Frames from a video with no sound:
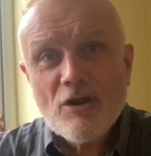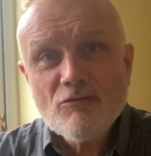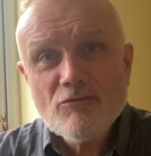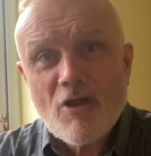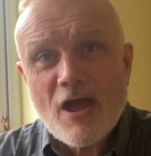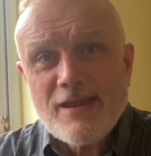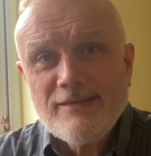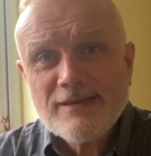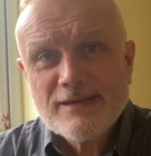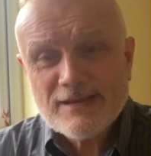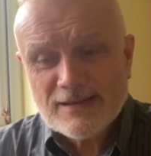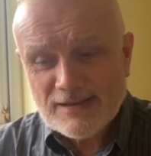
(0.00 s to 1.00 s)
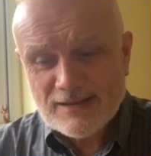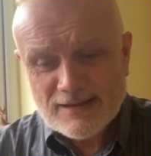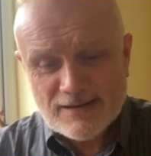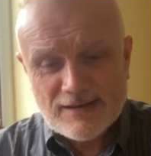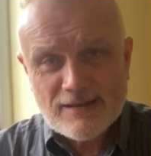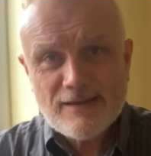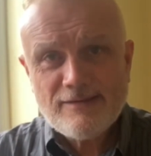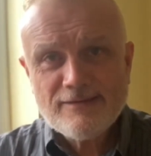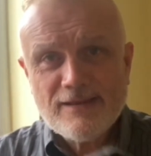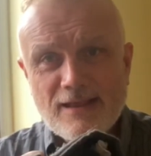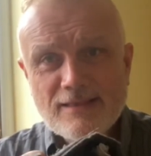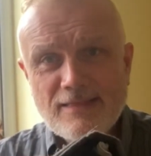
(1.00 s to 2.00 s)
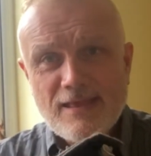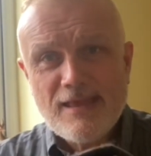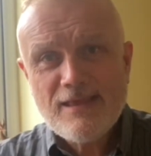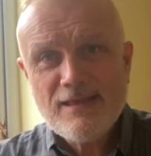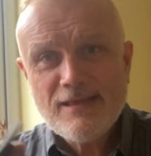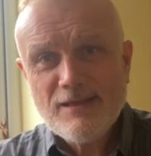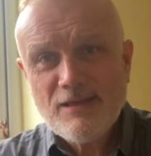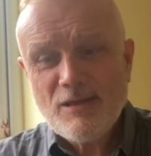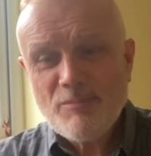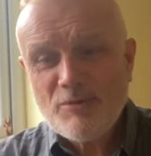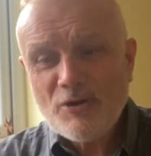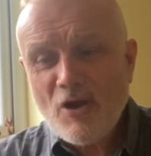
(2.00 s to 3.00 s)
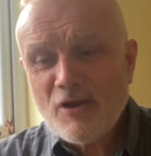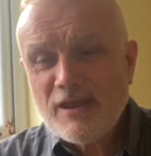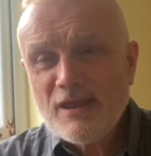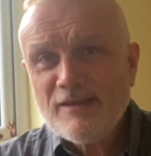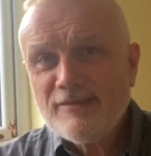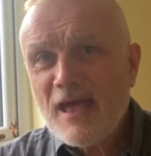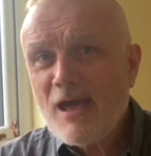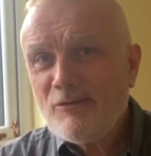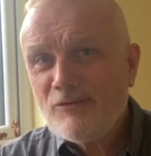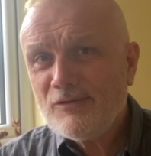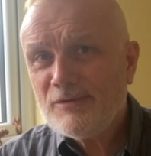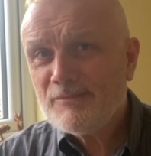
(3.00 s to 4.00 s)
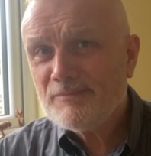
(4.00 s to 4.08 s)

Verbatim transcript: Right, let's get the binoculars out.